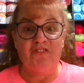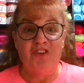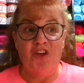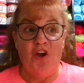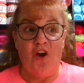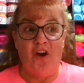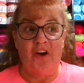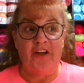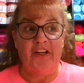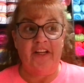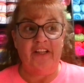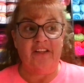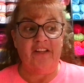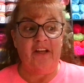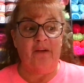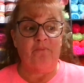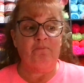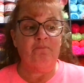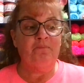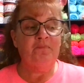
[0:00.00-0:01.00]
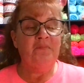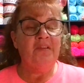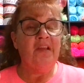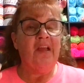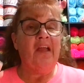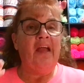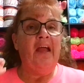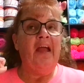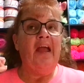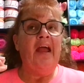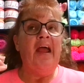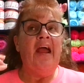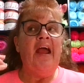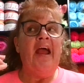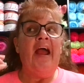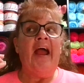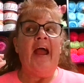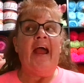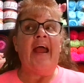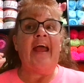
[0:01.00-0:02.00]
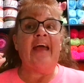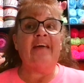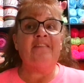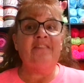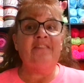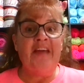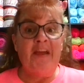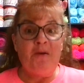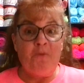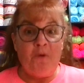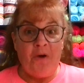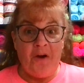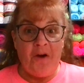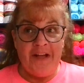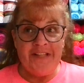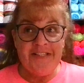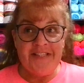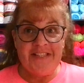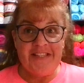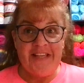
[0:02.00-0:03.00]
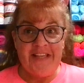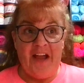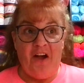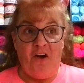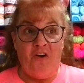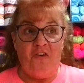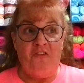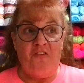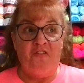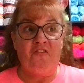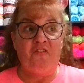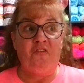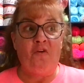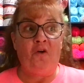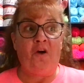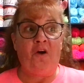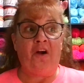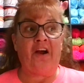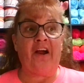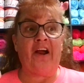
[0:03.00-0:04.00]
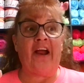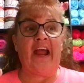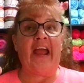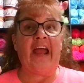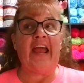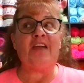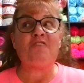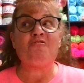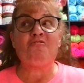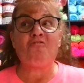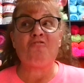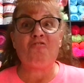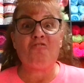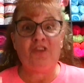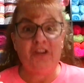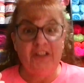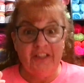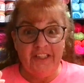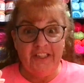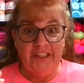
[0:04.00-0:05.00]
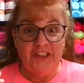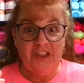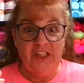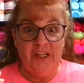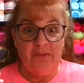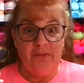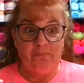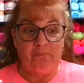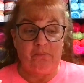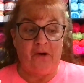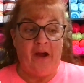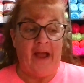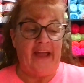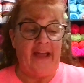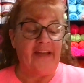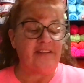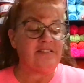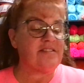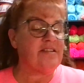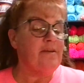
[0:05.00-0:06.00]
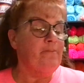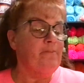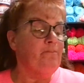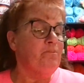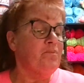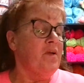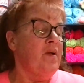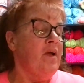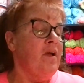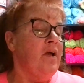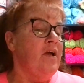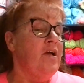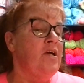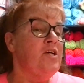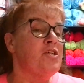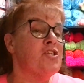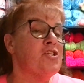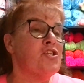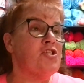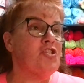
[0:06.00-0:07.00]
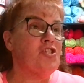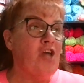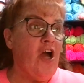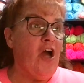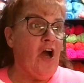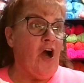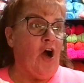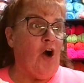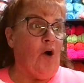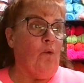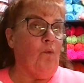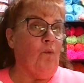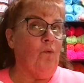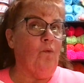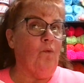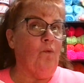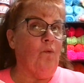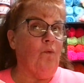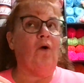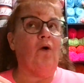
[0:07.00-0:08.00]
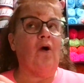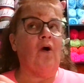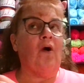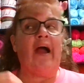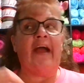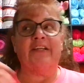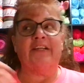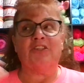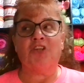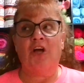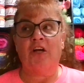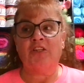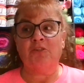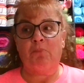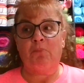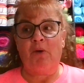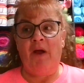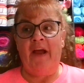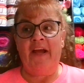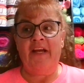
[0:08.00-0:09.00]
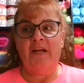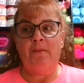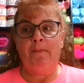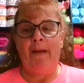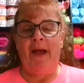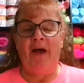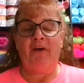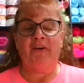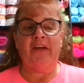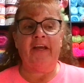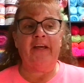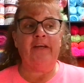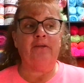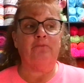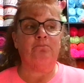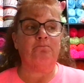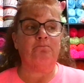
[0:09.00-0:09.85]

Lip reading: yarn in them. And they were on sale for a really cheap price. So I had talked to Brian about it,